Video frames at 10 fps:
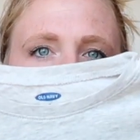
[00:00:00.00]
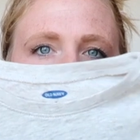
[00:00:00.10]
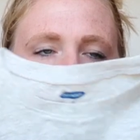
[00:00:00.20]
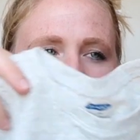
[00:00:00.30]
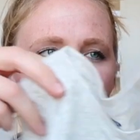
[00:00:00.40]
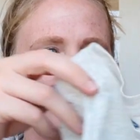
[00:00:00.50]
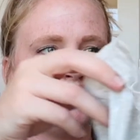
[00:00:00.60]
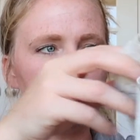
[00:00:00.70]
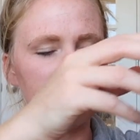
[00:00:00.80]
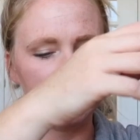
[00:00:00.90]
size
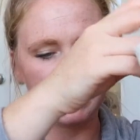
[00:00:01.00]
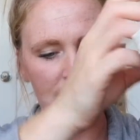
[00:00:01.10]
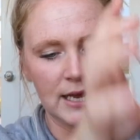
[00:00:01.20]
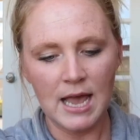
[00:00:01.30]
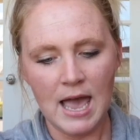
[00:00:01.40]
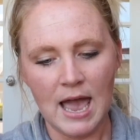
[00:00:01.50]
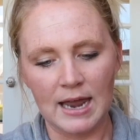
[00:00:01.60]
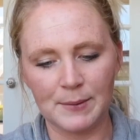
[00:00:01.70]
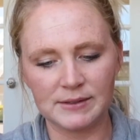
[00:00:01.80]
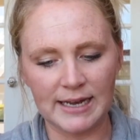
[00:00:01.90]
2T,
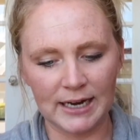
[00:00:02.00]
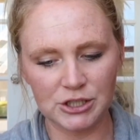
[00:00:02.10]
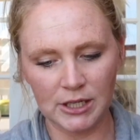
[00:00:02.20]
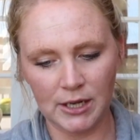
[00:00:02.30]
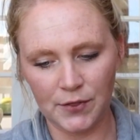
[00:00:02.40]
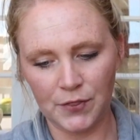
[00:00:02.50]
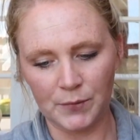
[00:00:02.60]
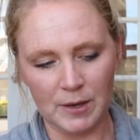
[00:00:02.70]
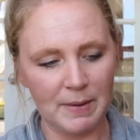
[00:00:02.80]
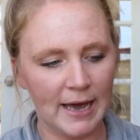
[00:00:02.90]
and it was actually a
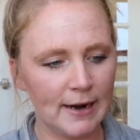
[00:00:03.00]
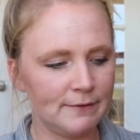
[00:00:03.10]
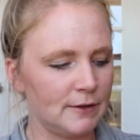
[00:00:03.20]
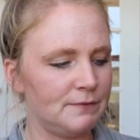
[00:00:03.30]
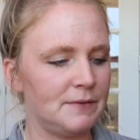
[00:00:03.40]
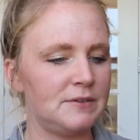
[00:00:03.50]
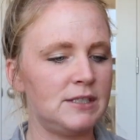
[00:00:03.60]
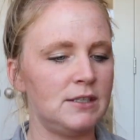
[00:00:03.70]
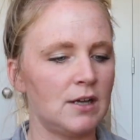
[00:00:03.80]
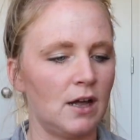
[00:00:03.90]
3-pack for
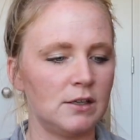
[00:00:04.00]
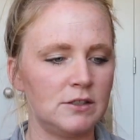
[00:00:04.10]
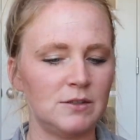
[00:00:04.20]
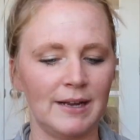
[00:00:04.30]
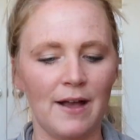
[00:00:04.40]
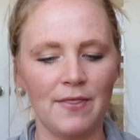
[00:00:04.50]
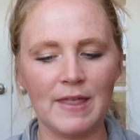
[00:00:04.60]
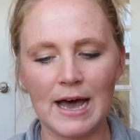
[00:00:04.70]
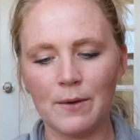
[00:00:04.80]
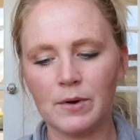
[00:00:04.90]
$15. So I got
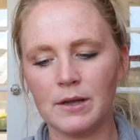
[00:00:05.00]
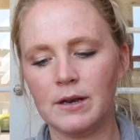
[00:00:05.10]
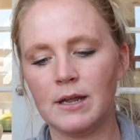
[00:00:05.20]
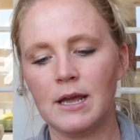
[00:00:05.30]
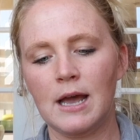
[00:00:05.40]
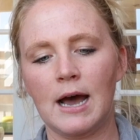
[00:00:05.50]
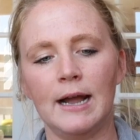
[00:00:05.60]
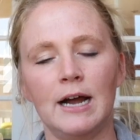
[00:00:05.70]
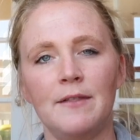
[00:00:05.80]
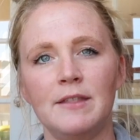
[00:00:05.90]
that one,
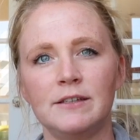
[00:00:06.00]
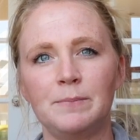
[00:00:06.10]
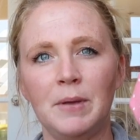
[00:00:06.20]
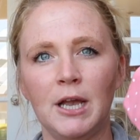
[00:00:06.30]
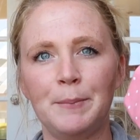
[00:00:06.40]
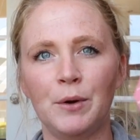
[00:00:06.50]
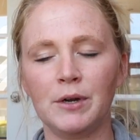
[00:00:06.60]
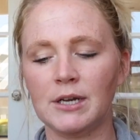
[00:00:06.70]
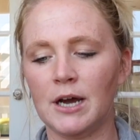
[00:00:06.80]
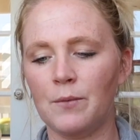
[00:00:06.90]
I got this pink
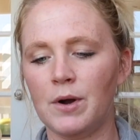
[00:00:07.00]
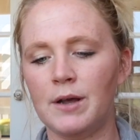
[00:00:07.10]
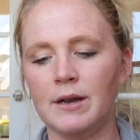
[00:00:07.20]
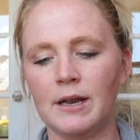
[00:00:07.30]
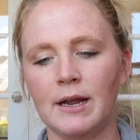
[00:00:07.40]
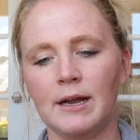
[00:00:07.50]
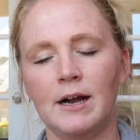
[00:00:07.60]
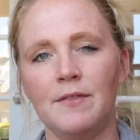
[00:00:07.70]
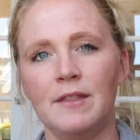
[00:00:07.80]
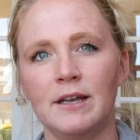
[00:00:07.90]
polka dot one, and I
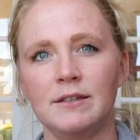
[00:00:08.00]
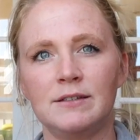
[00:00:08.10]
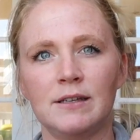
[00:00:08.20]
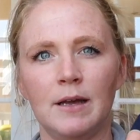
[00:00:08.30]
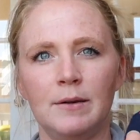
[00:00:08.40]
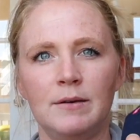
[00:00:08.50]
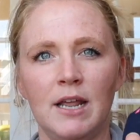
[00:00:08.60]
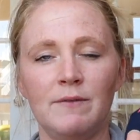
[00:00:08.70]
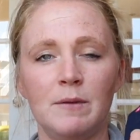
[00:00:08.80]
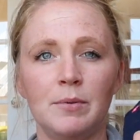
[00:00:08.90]
got this
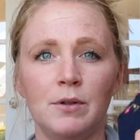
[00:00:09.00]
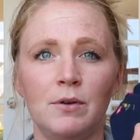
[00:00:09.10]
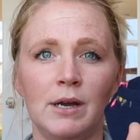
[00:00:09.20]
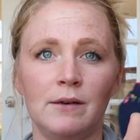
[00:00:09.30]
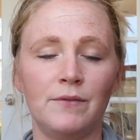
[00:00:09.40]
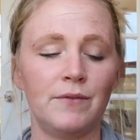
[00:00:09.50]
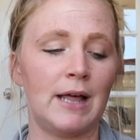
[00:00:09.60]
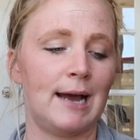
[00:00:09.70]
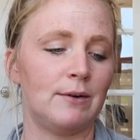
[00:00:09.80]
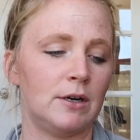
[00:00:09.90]
navy blue and
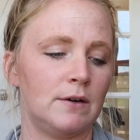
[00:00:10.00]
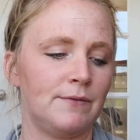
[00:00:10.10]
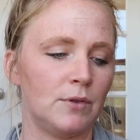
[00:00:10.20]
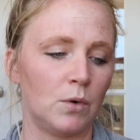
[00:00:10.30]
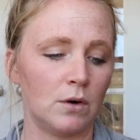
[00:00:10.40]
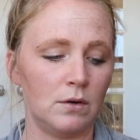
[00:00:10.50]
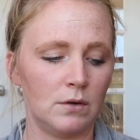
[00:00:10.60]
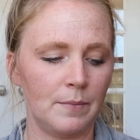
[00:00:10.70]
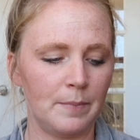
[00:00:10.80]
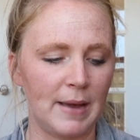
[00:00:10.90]
flower
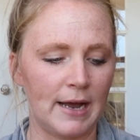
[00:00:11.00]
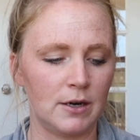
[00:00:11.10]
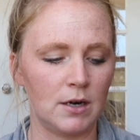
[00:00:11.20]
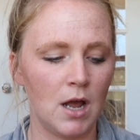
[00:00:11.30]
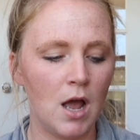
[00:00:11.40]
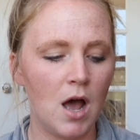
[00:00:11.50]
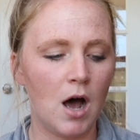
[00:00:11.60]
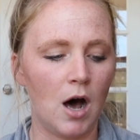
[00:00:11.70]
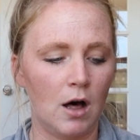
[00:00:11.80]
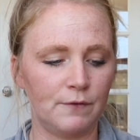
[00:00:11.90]
floral pattern,
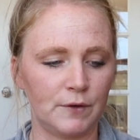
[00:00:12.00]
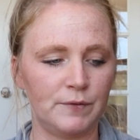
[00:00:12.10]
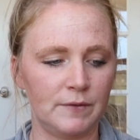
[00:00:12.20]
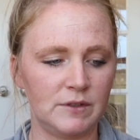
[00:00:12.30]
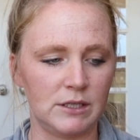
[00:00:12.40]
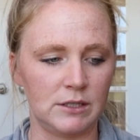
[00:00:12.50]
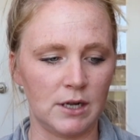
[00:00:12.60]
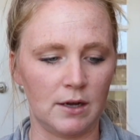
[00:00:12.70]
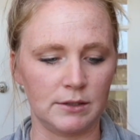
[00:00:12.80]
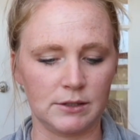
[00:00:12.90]
all for
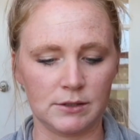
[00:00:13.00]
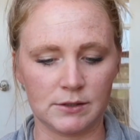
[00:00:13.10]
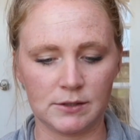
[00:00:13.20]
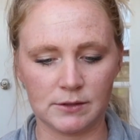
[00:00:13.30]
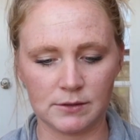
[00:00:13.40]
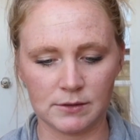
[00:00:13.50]
$15,